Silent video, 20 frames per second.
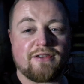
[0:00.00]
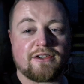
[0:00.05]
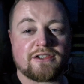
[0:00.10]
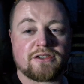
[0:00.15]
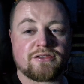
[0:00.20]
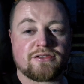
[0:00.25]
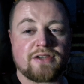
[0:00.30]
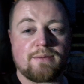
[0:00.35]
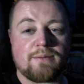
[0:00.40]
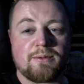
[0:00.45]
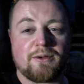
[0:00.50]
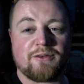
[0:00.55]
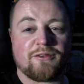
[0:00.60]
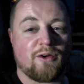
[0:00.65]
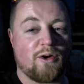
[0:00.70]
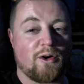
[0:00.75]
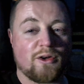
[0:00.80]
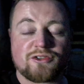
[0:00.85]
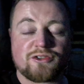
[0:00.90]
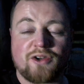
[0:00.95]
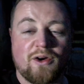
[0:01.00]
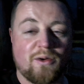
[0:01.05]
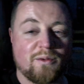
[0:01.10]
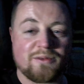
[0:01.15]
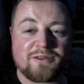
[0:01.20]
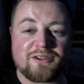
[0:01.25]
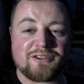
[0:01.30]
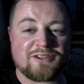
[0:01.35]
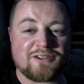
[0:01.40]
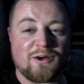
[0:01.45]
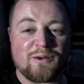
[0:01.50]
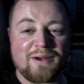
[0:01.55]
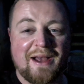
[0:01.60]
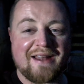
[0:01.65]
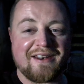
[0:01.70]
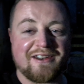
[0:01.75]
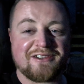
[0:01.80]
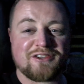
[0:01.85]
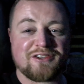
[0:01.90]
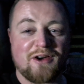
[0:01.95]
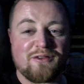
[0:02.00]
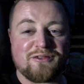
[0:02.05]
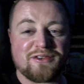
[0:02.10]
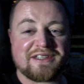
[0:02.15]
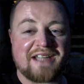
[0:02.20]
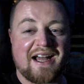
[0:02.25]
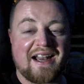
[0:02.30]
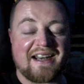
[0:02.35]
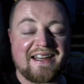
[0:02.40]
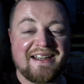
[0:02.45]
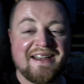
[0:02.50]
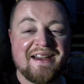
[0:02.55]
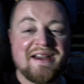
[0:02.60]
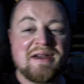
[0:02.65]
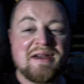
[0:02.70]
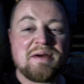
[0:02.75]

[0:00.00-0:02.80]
as I've said before, so there's no getting a job for Danny.